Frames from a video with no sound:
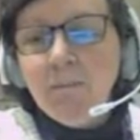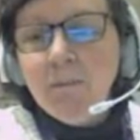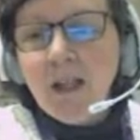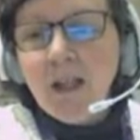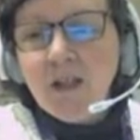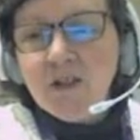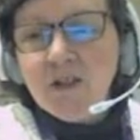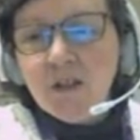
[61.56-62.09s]

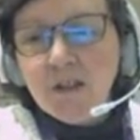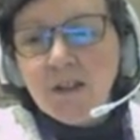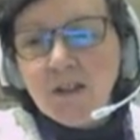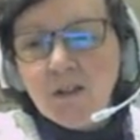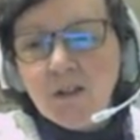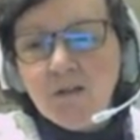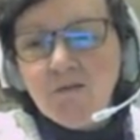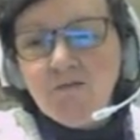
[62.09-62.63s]
That's the
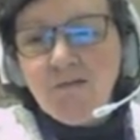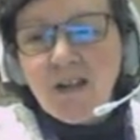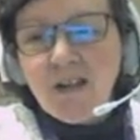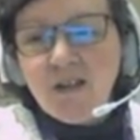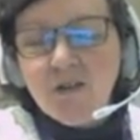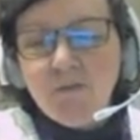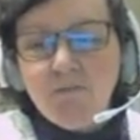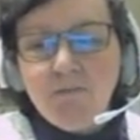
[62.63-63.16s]
little
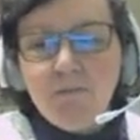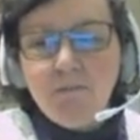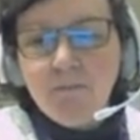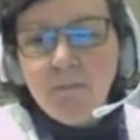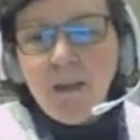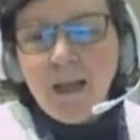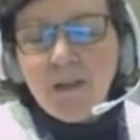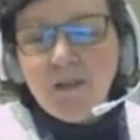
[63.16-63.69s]
red
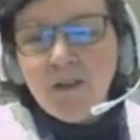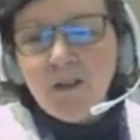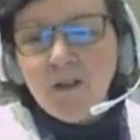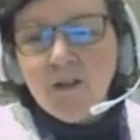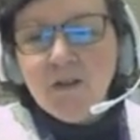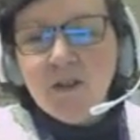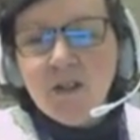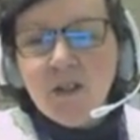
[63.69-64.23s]
pattern that
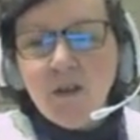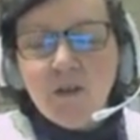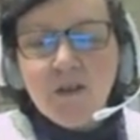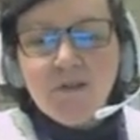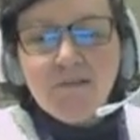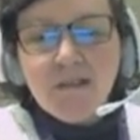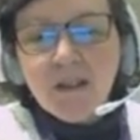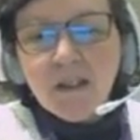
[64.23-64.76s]
you see on the
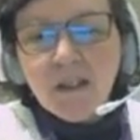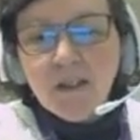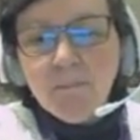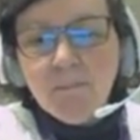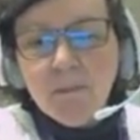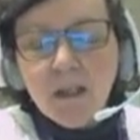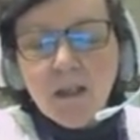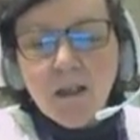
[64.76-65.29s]
screen there.
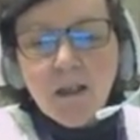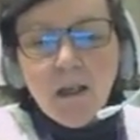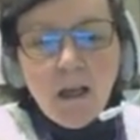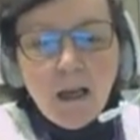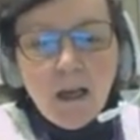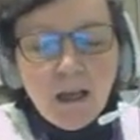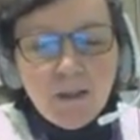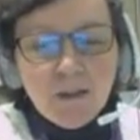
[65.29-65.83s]

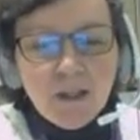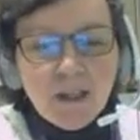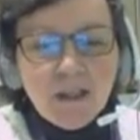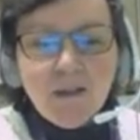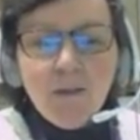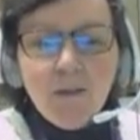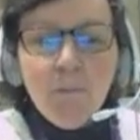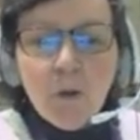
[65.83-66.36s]
And
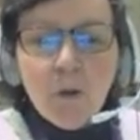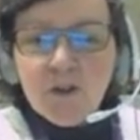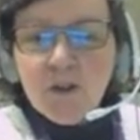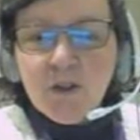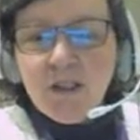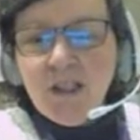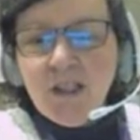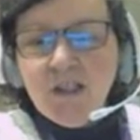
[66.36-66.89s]
then books
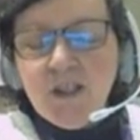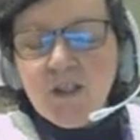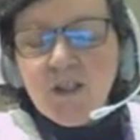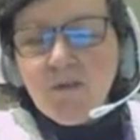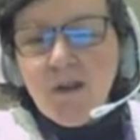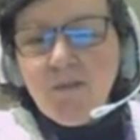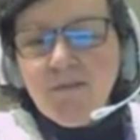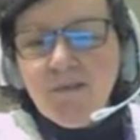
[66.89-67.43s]
are the
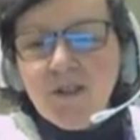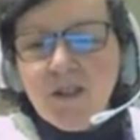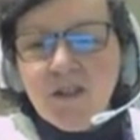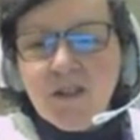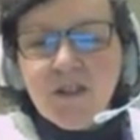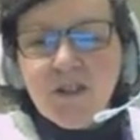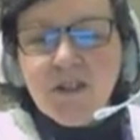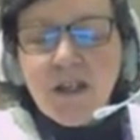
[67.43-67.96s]
easiest references
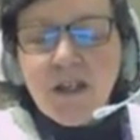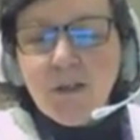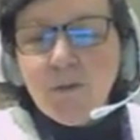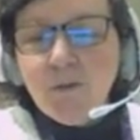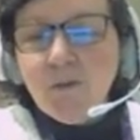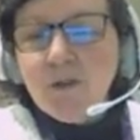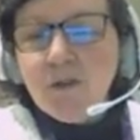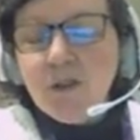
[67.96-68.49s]
to
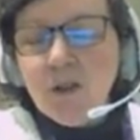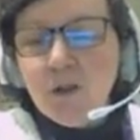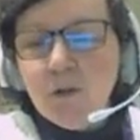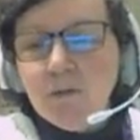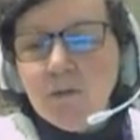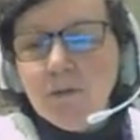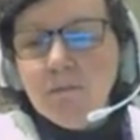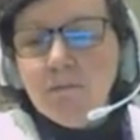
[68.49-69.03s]
save,
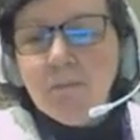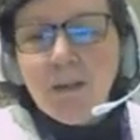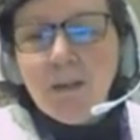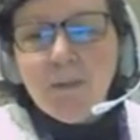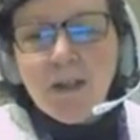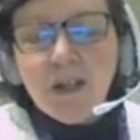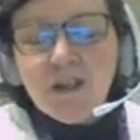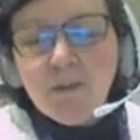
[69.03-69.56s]
so
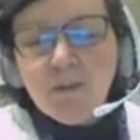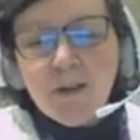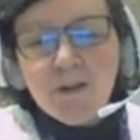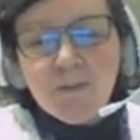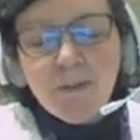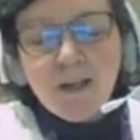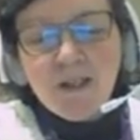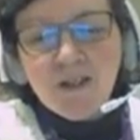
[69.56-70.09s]
maybe that's the
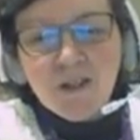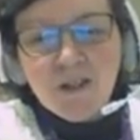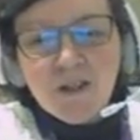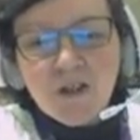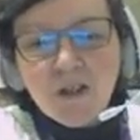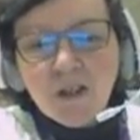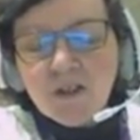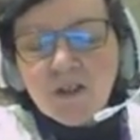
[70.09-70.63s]
best place to
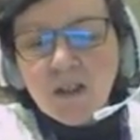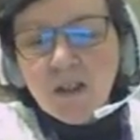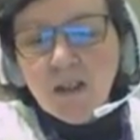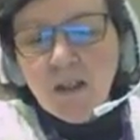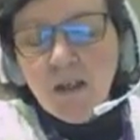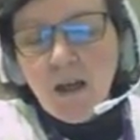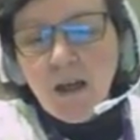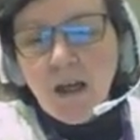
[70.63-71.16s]
start.
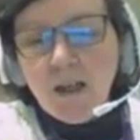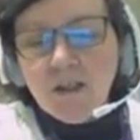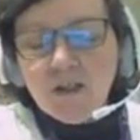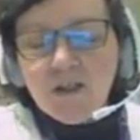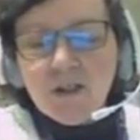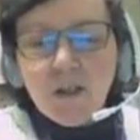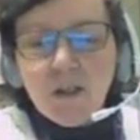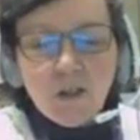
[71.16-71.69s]

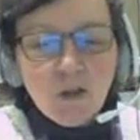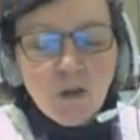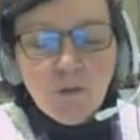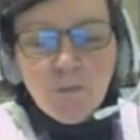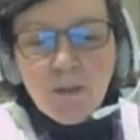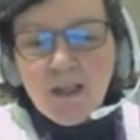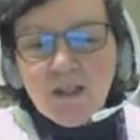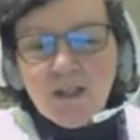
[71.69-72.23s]
And a
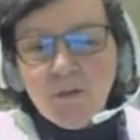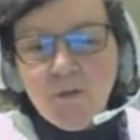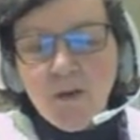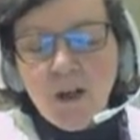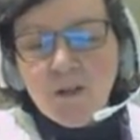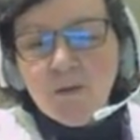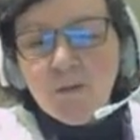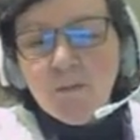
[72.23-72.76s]
good place to
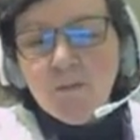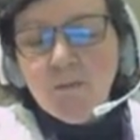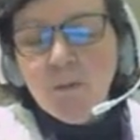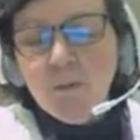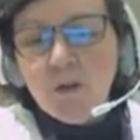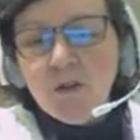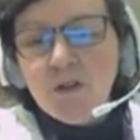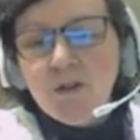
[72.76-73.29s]
find
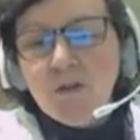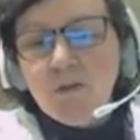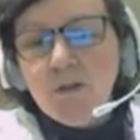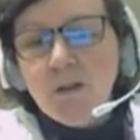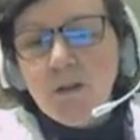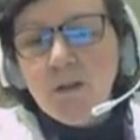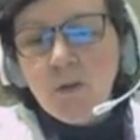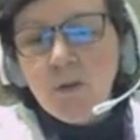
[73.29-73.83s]
books
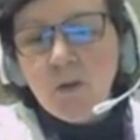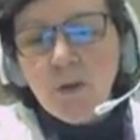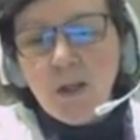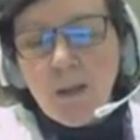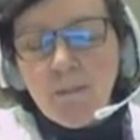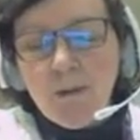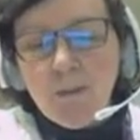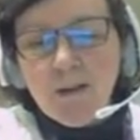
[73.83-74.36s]
with all
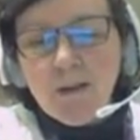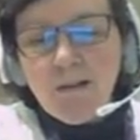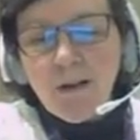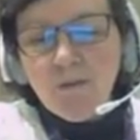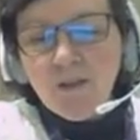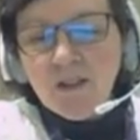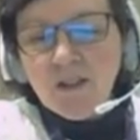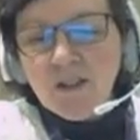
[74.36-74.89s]
their
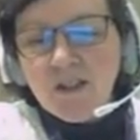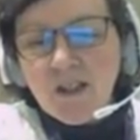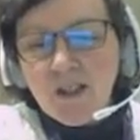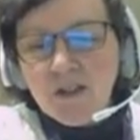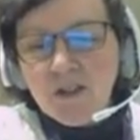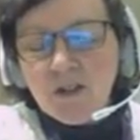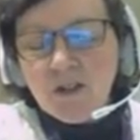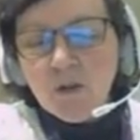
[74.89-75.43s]
bibliographic
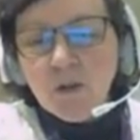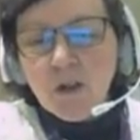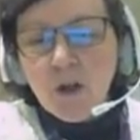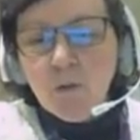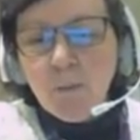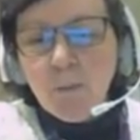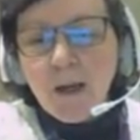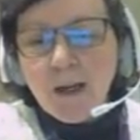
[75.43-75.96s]
details is on
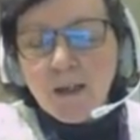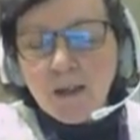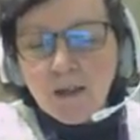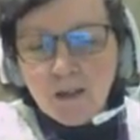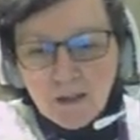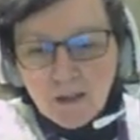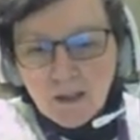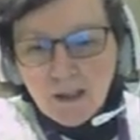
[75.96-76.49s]
Copac.
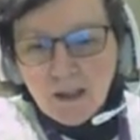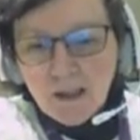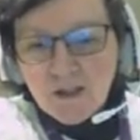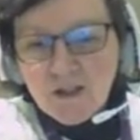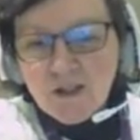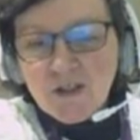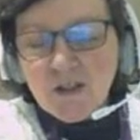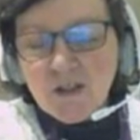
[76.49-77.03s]

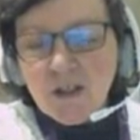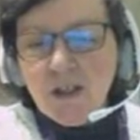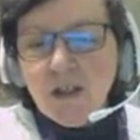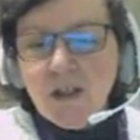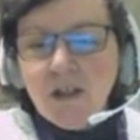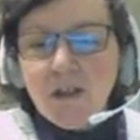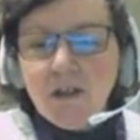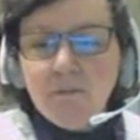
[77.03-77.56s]
It's
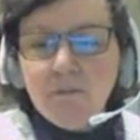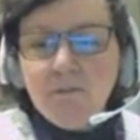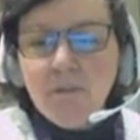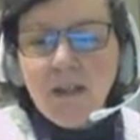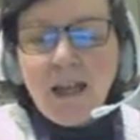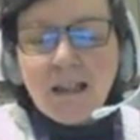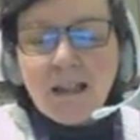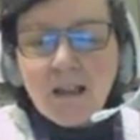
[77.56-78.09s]
a
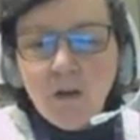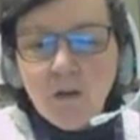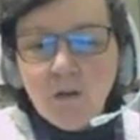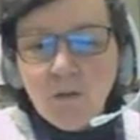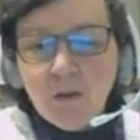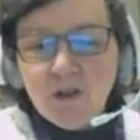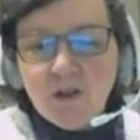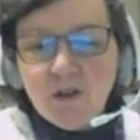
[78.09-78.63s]
catalogue
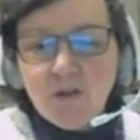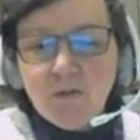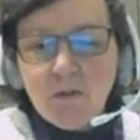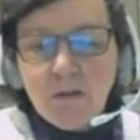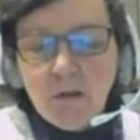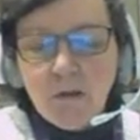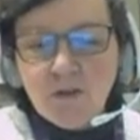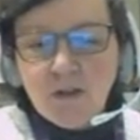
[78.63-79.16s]
which
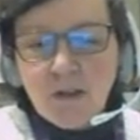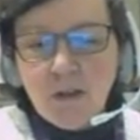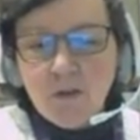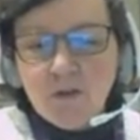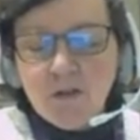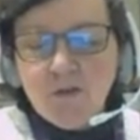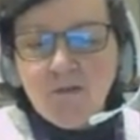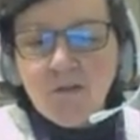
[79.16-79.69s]
looks at
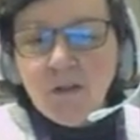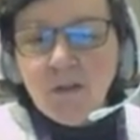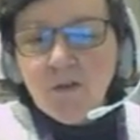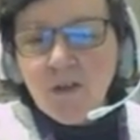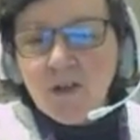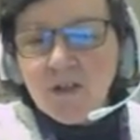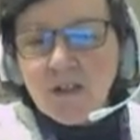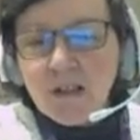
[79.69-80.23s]
lots of different
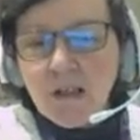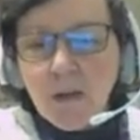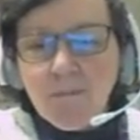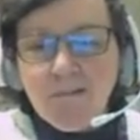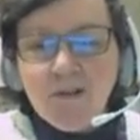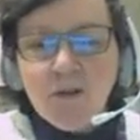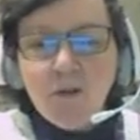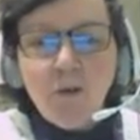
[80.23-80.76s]
university
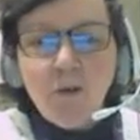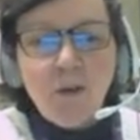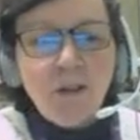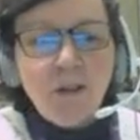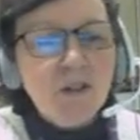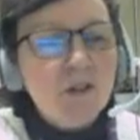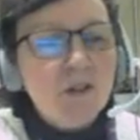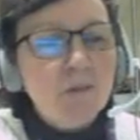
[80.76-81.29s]
libraries all at
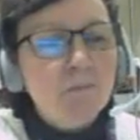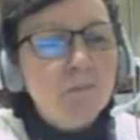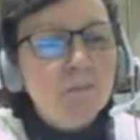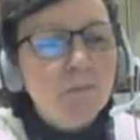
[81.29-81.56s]
once.